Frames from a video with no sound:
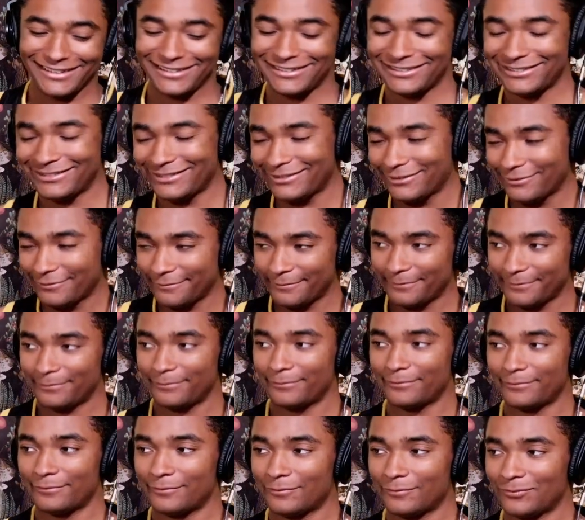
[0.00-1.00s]
in the
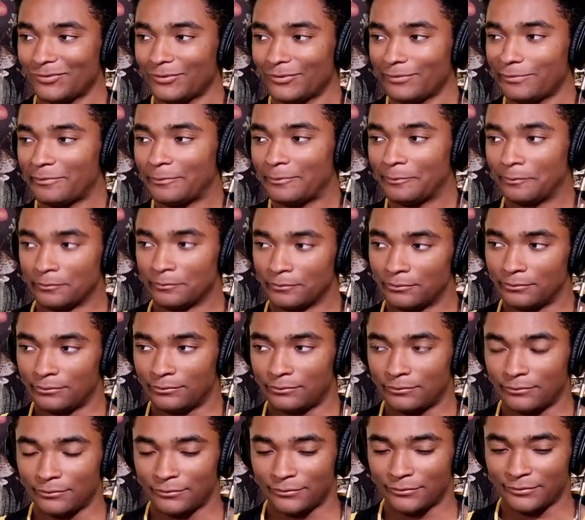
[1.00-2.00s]
focus groups, but he really doesn't
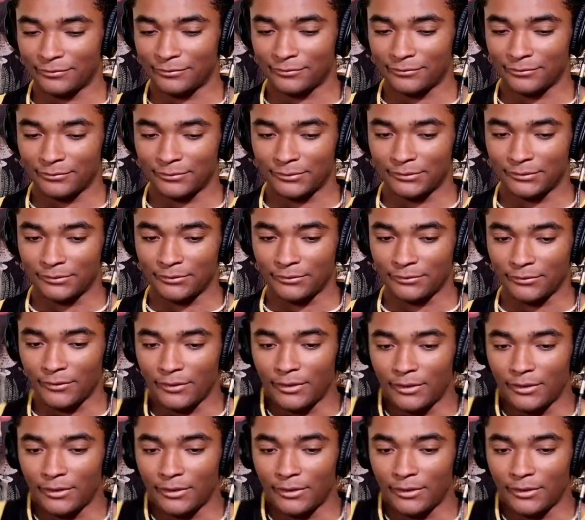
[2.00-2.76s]
pass the public test.